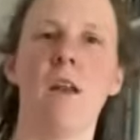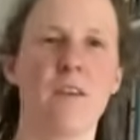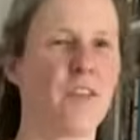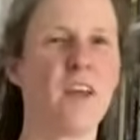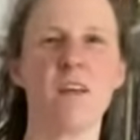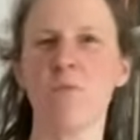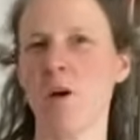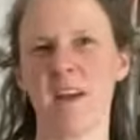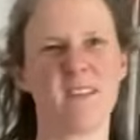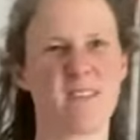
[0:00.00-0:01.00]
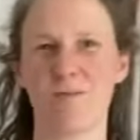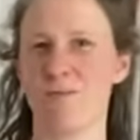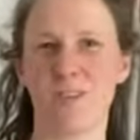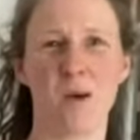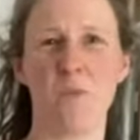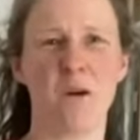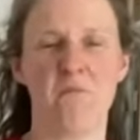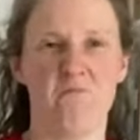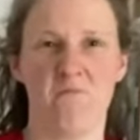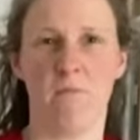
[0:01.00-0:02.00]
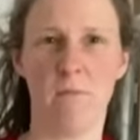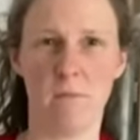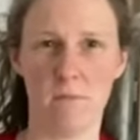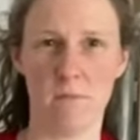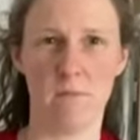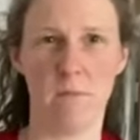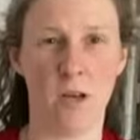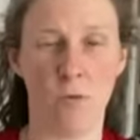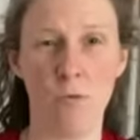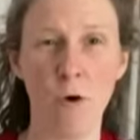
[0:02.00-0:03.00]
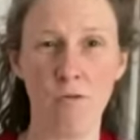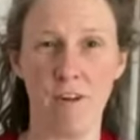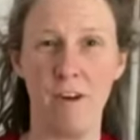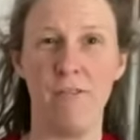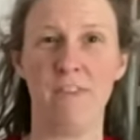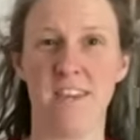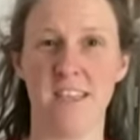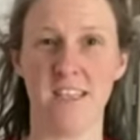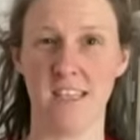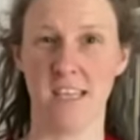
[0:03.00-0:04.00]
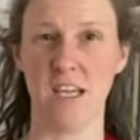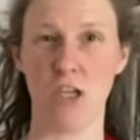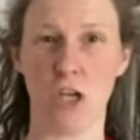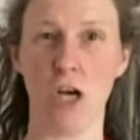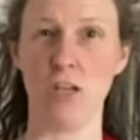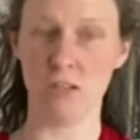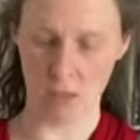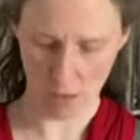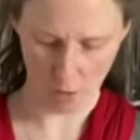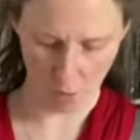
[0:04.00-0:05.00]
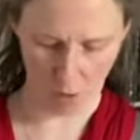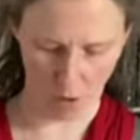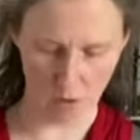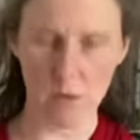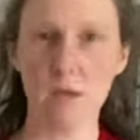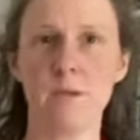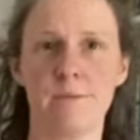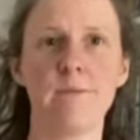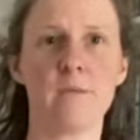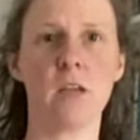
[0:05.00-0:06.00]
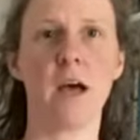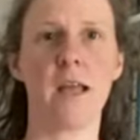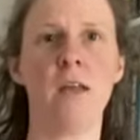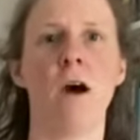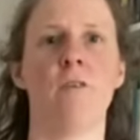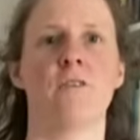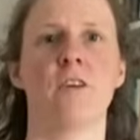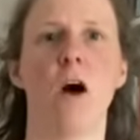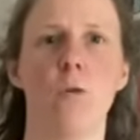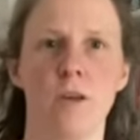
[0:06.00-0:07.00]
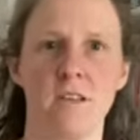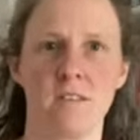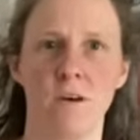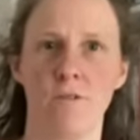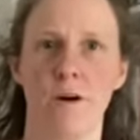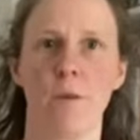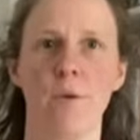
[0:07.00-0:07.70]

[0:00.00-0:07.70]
I think nice summer, not very fitted t-shirt, but tight enough to hold itself up.